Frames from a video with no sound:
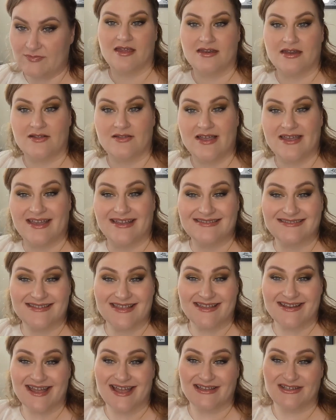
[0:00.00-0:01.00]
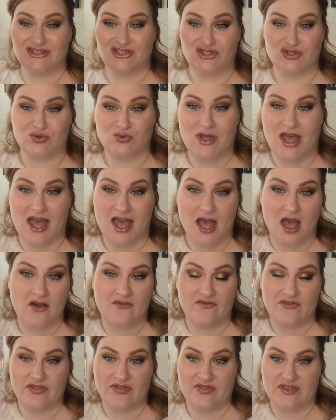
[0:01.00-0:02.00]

Now like I said I do have